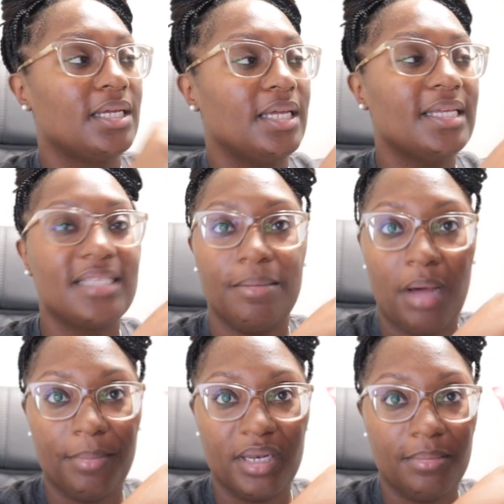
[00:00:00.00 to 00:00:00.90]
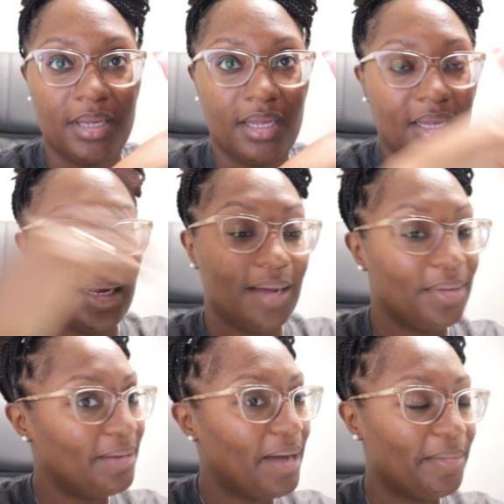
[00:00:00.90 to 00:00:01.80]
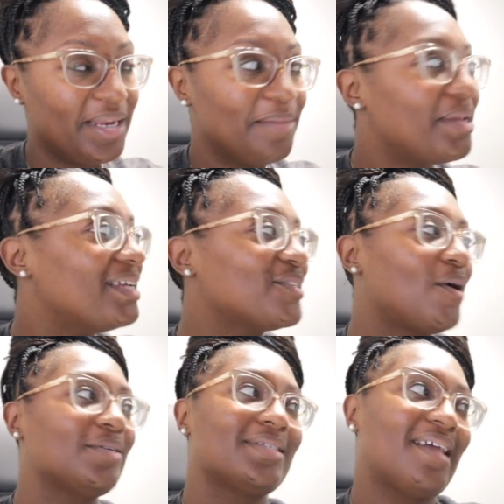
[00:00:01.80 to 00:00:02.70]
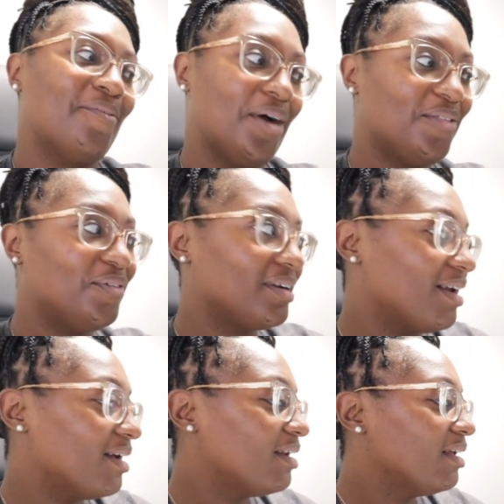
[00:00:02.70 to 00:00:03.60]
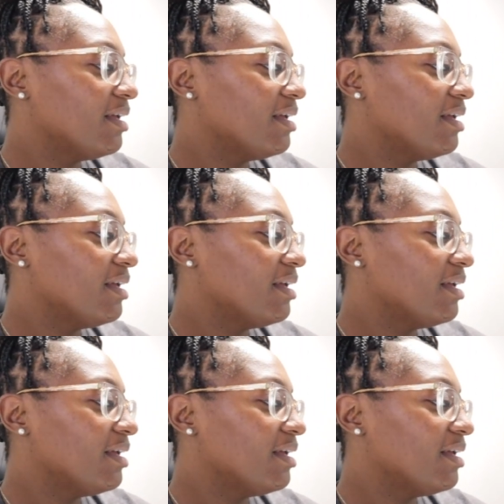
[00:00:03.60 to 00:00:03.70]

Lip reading: it said mommy to be, and I'm a mommy to be, so I was just like, why the fuck not?